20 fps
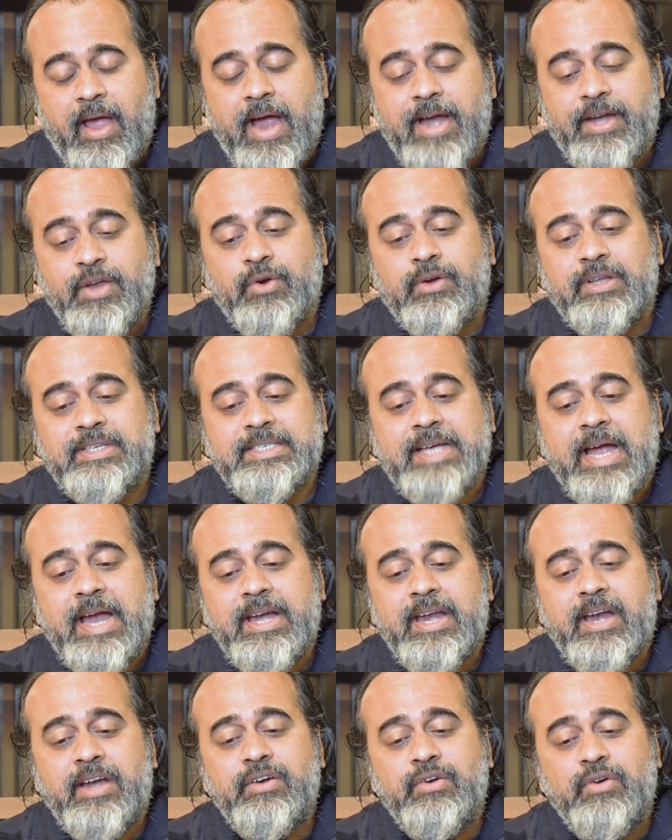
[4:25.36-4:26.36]
Had you
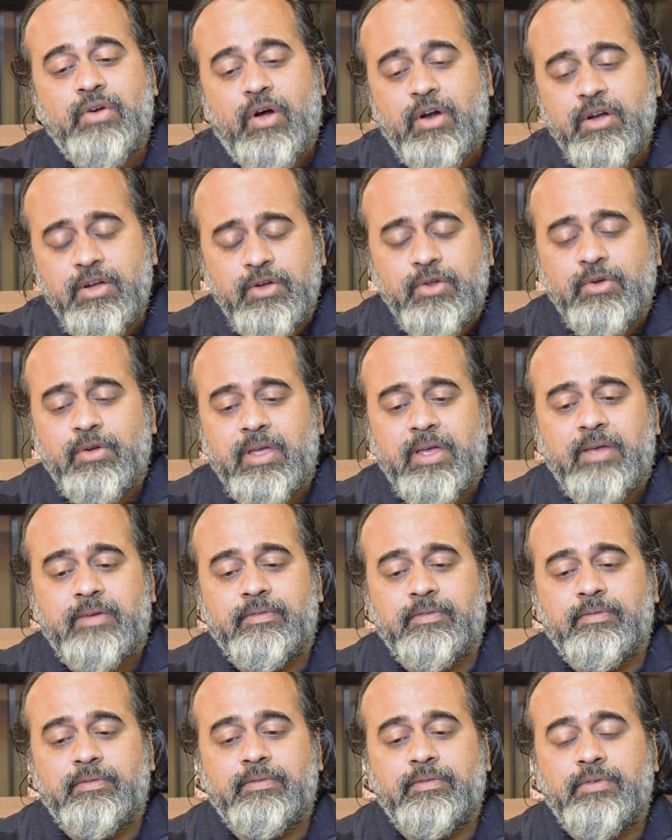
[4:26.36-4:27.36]
decided not to
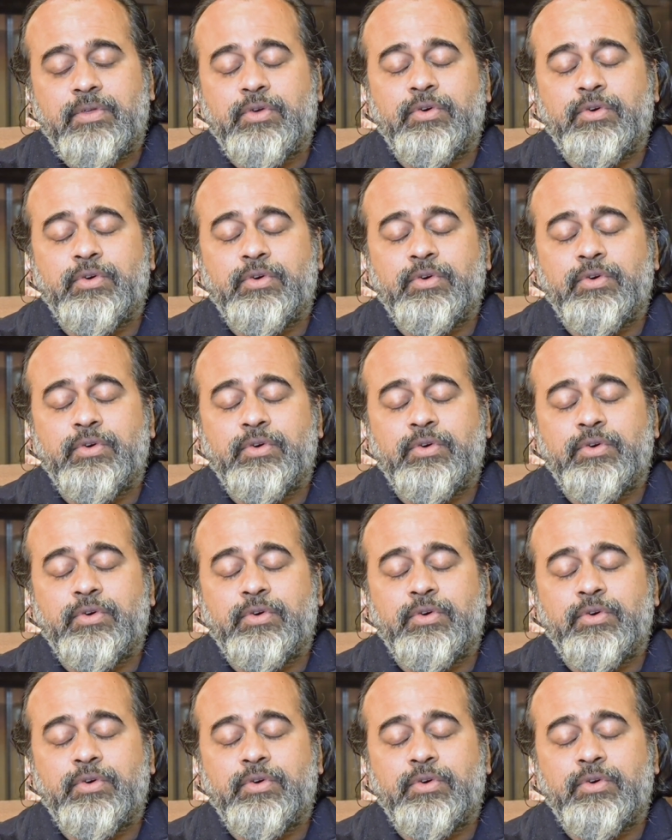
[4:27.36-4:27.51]
give,